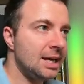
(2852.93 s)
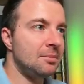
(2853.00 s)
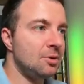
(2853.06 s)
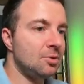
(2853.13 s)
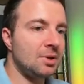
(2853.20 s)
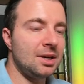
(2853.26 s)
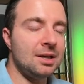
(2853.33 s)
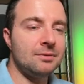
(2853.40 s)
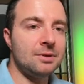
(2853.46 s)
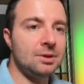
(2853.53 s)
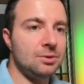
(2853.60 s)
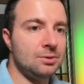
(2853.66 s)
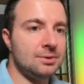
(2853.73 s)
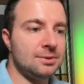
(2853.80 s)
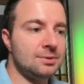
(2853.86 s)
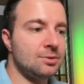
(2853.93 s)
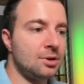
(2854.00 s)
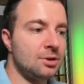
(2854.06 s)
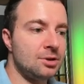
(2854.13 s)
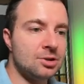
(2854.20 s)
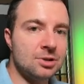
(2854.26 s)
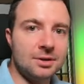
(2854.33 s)
You can even use
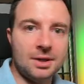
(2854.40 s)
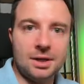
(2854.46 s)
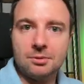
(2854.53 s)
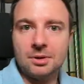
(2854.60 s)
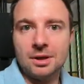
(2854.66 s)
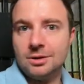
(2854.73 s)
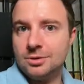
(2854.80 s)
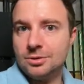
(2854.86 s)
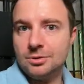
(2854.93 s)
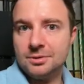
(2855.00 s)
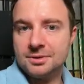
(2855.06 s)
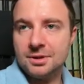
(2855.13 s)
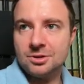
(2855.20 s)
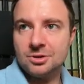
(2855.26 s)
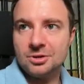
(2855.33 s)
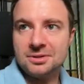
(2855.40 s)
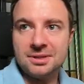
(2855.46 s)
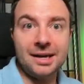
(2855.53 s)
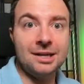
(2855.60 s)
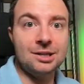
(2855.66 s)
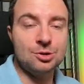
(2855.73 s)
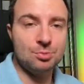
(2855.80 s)
traditional networking tools such as
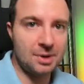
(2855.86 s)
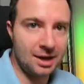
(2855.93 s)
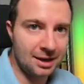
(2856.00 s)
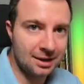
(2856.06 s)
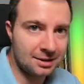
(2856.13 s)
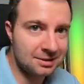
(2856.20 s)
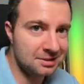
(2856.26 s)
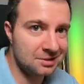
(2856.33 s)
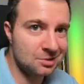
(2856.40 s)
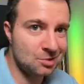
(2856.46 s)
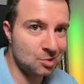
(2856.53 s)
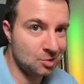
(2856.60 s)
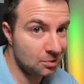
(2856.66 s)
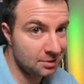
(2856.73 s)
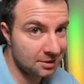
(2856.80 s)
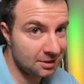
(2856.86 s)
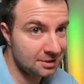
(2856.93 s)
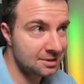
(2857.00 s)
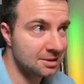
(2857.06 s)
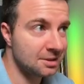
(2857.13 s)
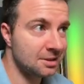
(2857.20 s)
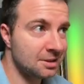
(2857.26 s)
HPing to do
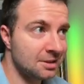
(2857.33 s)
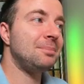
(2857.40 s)
this.